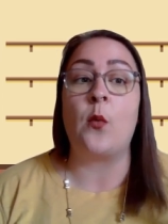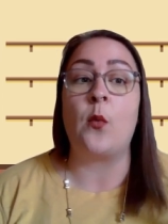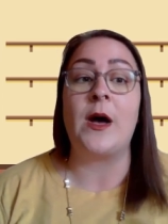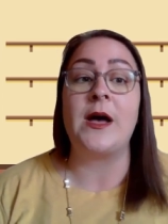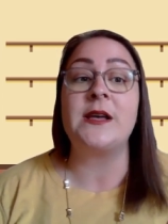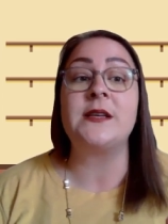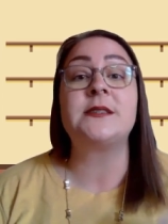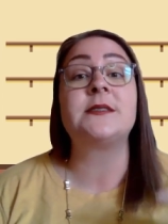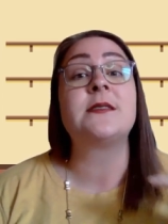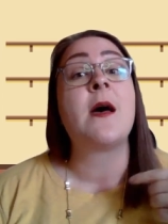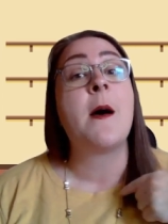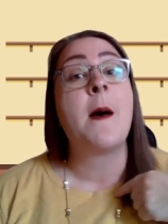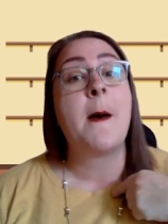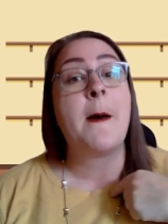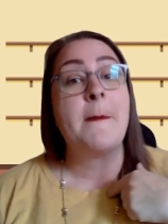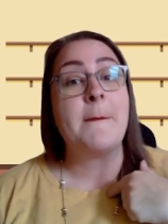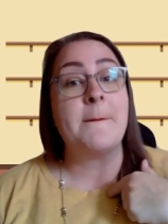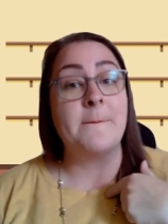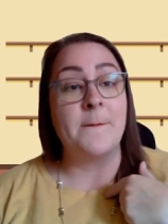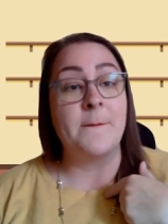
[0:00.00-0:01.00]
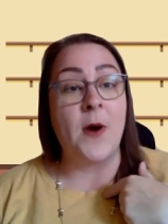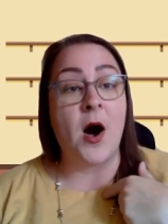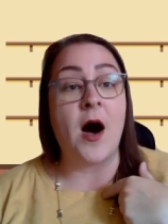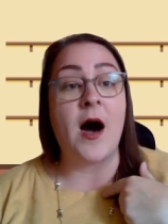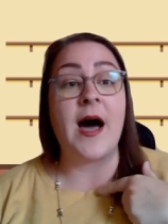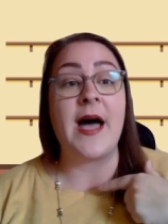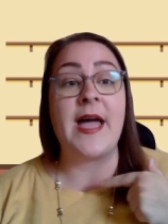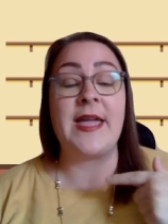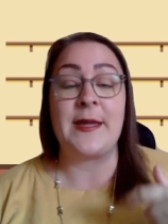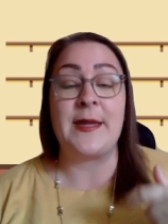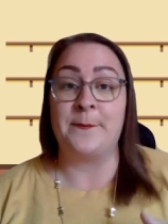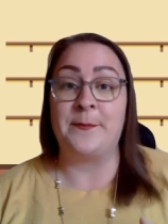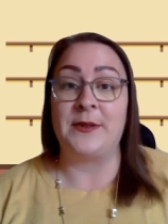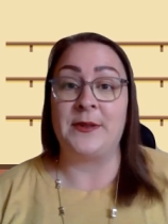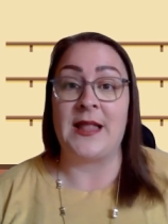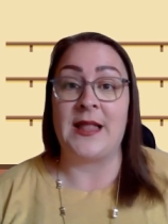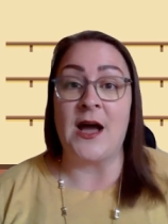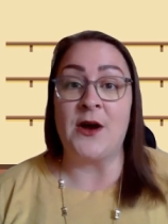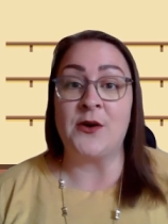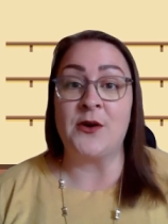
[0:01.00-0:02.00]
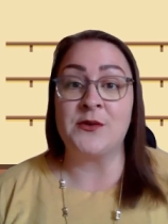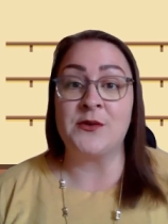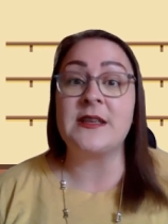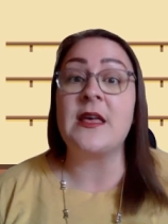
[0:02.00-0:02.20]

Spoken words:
was my blouse.